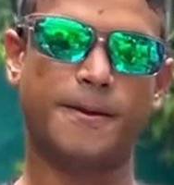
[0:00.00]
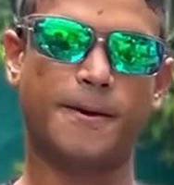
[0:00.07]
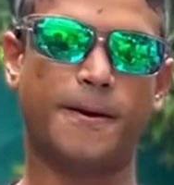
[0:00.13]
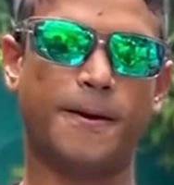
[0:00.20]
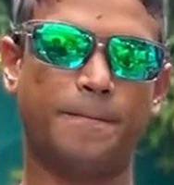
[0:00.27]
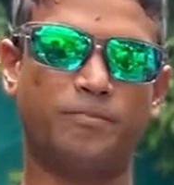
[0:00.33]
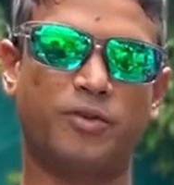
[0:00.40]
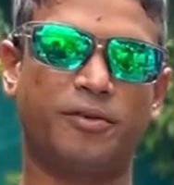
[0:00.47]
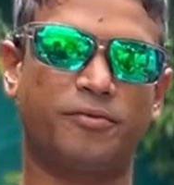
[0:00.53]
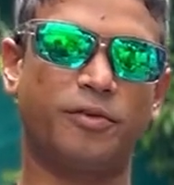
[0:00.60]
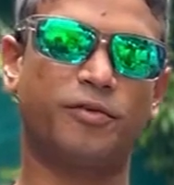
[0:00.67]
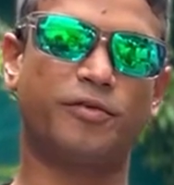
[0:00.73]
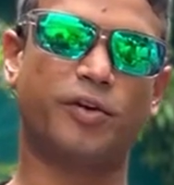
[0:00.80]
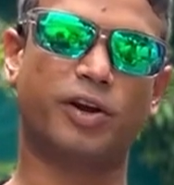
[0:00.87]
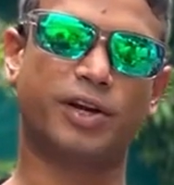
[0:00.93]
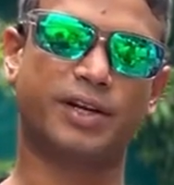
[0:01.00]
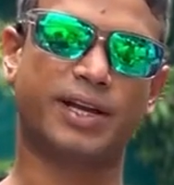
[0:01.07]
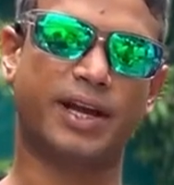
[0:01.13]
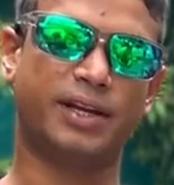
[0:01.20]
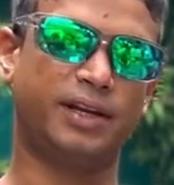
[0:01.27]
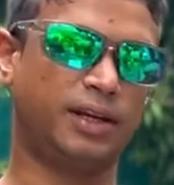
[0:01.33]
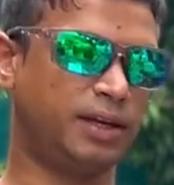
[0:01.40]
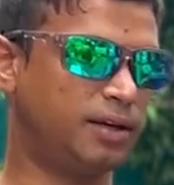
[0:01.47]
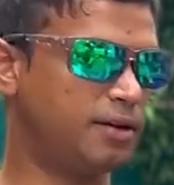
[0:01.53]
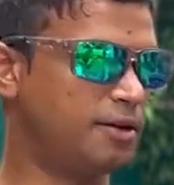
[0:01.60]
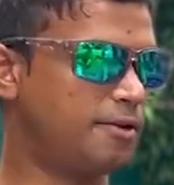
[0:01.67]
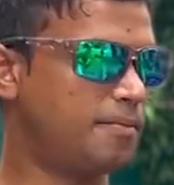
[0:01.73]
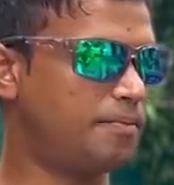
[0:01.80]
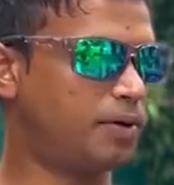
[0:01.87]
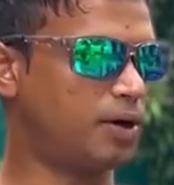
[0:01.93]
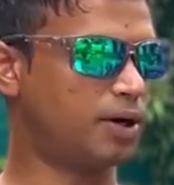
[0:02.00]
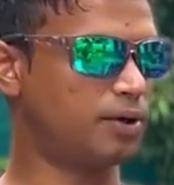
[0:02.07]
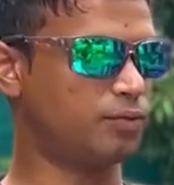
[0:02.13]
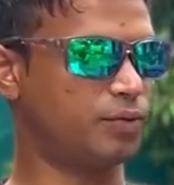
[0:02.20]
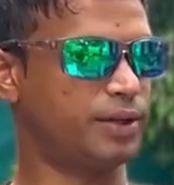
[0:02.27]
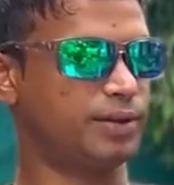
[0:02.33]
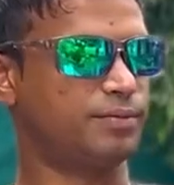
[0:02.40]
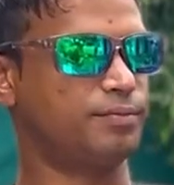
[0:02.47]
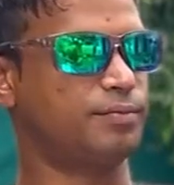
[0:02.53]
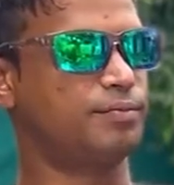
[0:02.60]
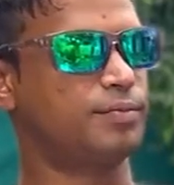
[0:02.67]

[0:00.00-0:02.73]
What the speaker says: If you've got a tiny pond with